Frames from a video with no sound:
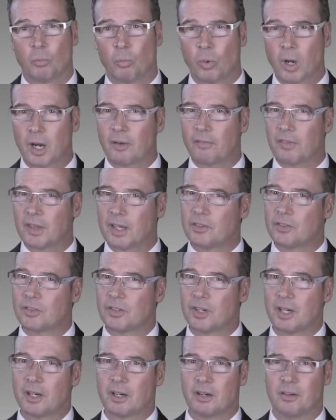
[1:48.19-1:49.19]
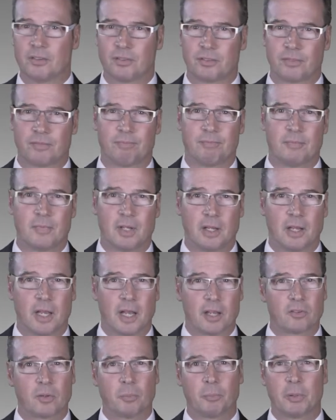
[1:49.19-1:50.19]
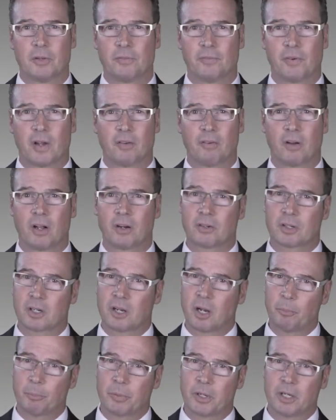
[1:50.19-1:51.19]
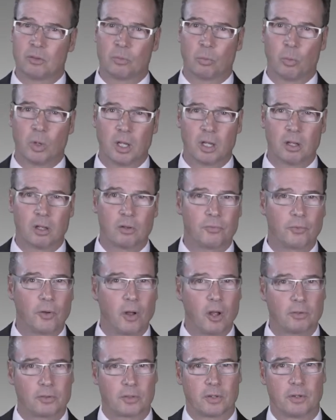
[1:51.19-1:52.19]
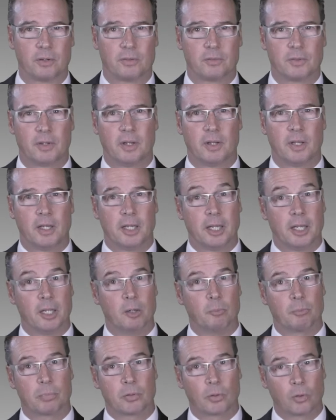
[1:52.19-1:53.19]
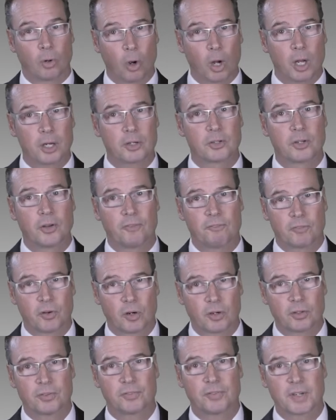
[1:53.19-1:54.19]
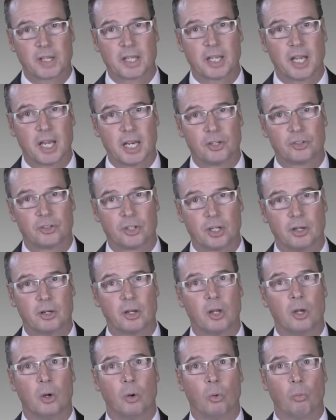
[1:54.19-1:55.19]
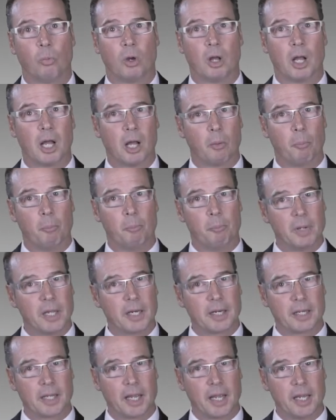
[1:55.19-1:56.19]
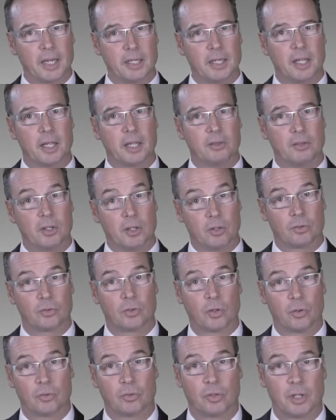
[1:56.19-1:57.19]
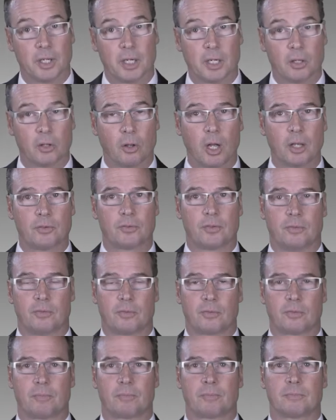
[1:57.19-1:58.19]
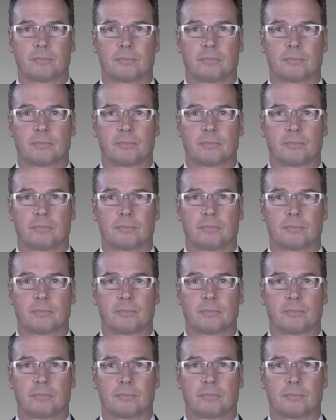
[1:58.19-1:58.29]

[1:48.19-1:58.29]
One of these years, S&P 500 companies will falter, and broad diversification will help mitigate the associated losses.